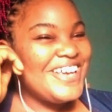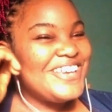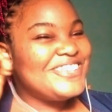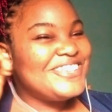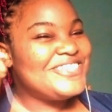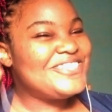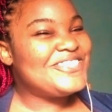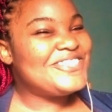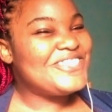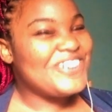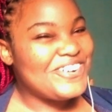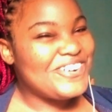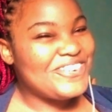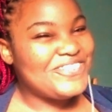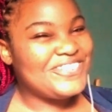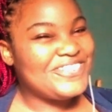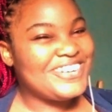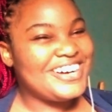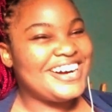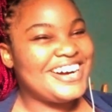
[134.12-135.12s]
So
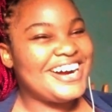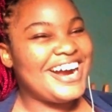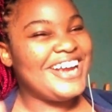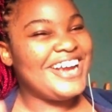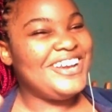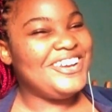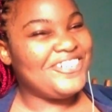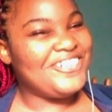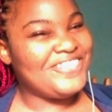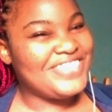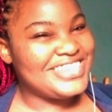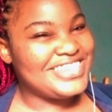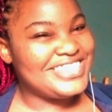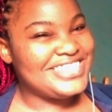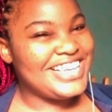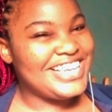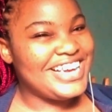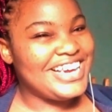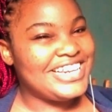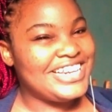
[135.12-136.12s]
far, I love the
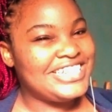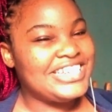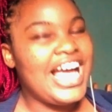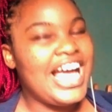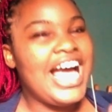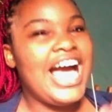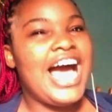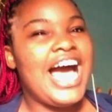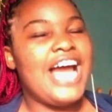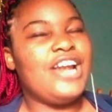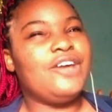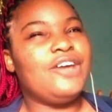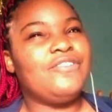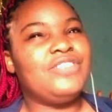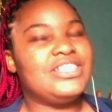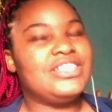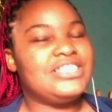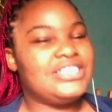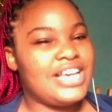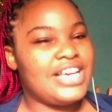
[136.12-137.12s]
stage. I love
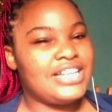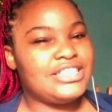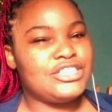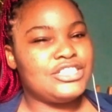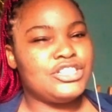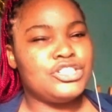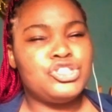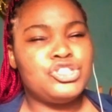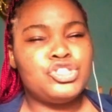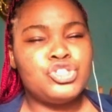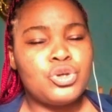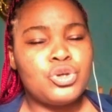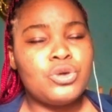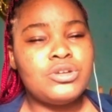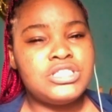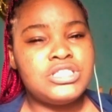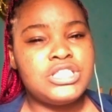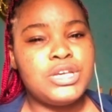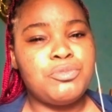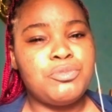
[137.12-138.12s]
the setting. It's so
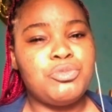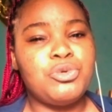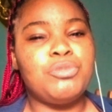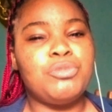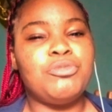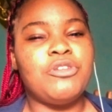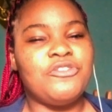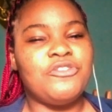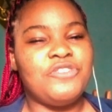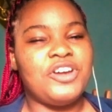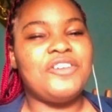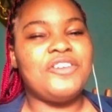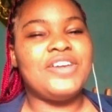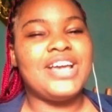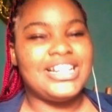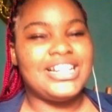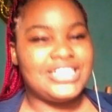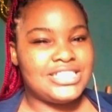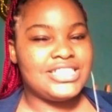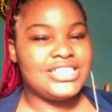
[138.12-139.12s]
simple but very
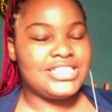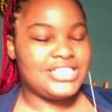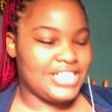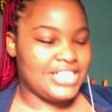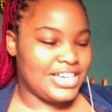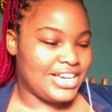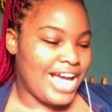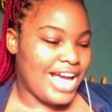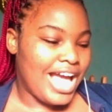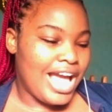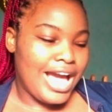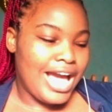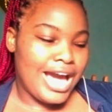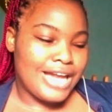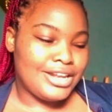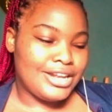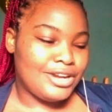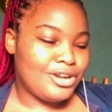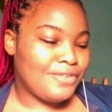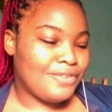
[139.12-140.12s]
artistic.
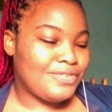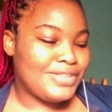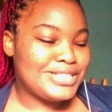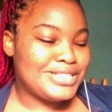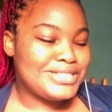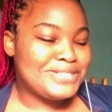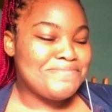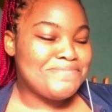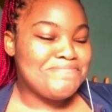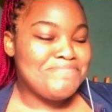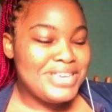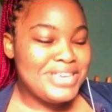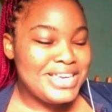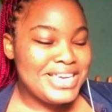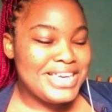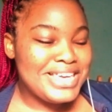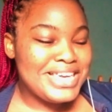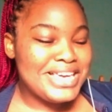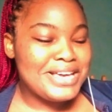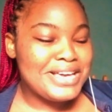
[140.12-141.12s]
And I love this
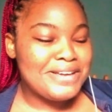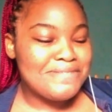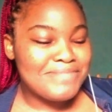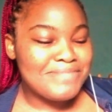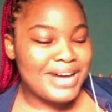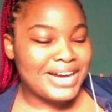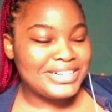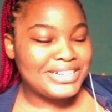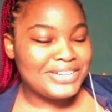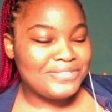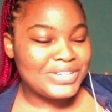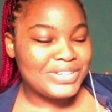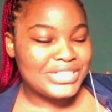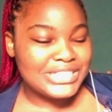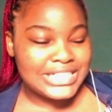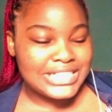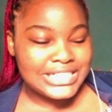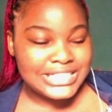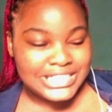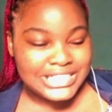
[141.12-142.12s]
big,
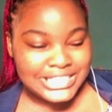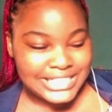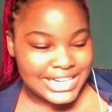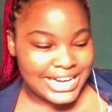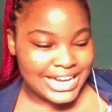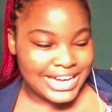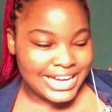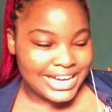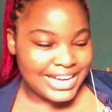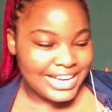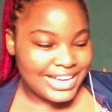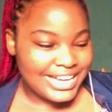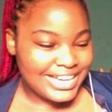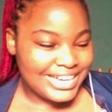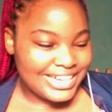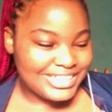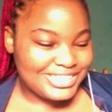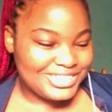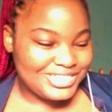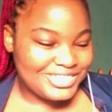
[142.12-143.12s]
magnificent chair.
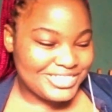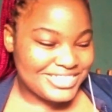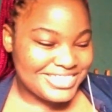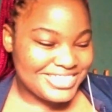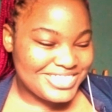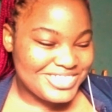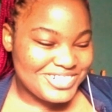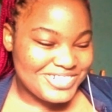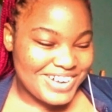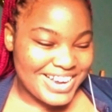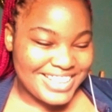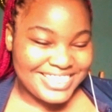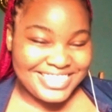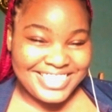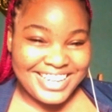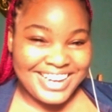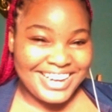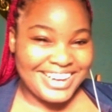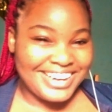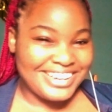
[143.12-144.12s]
And she's just sitting right
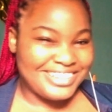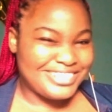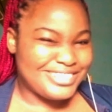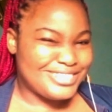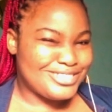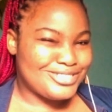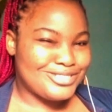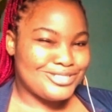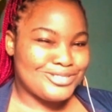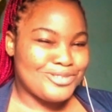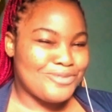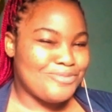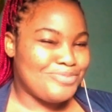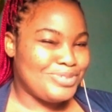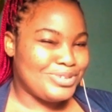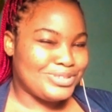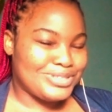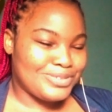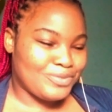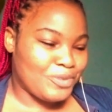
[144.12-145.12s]
there. So
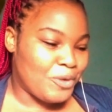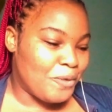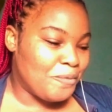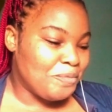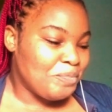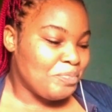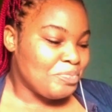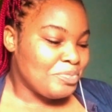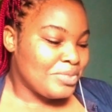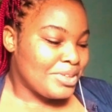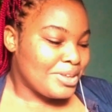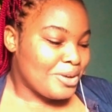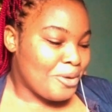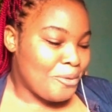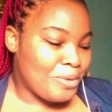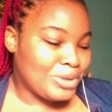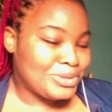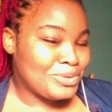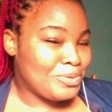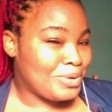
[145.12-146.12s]
beautiful.
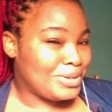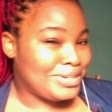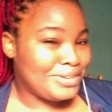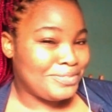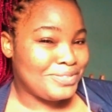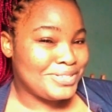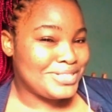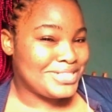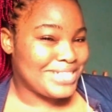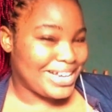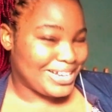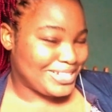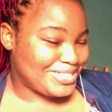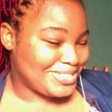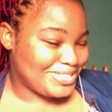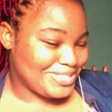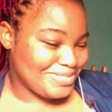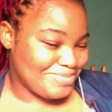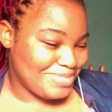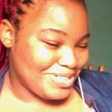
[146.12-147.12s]
What a wonderful sight
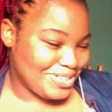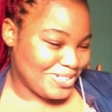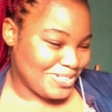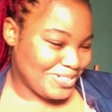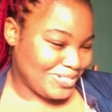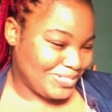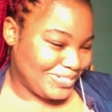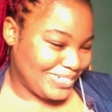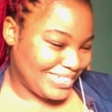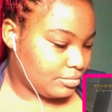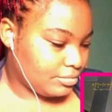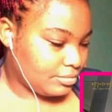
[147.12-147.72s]
to behold.